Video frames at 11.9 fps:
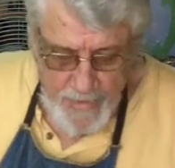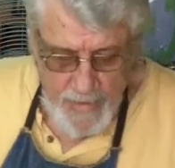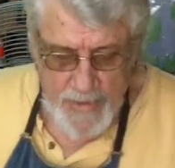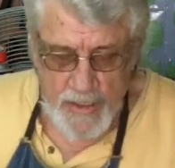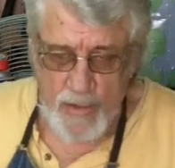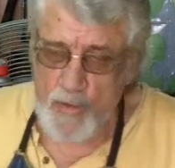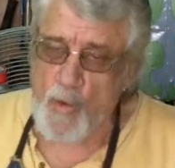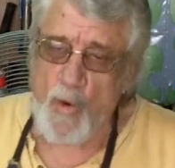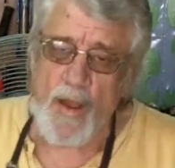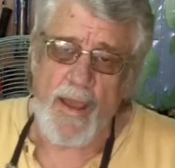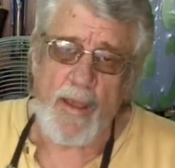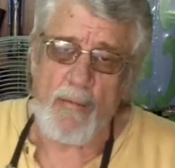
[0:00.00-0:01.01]
this is
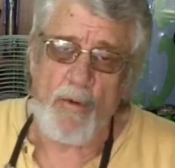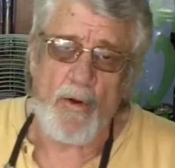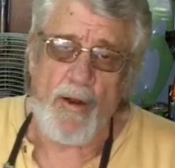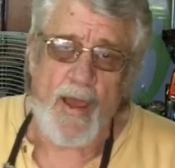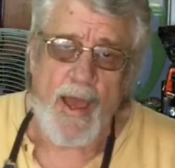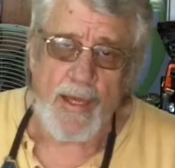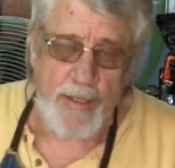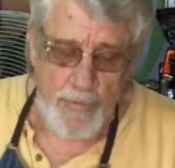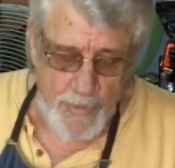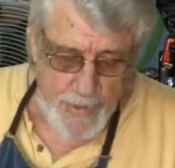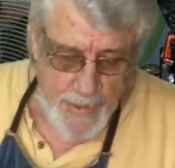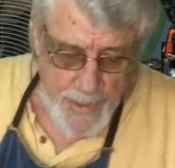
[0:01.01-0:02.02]
way more
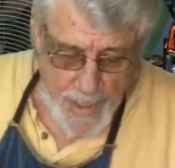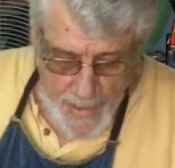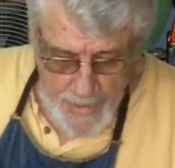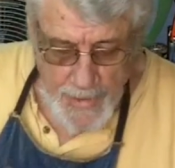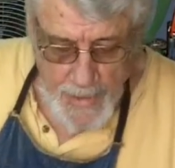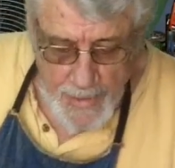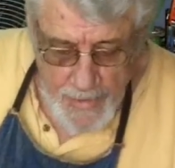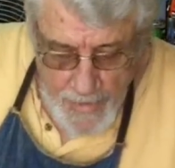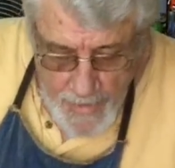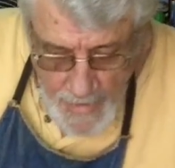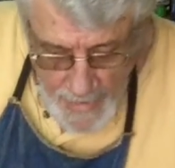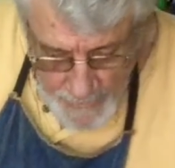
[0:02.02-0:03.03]
accurate than I need.
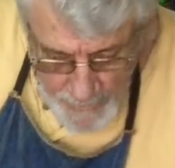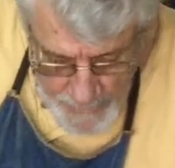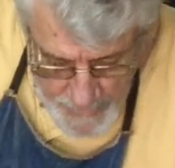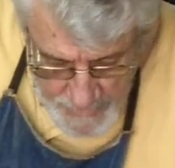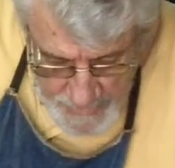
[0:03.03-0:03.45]
And there's a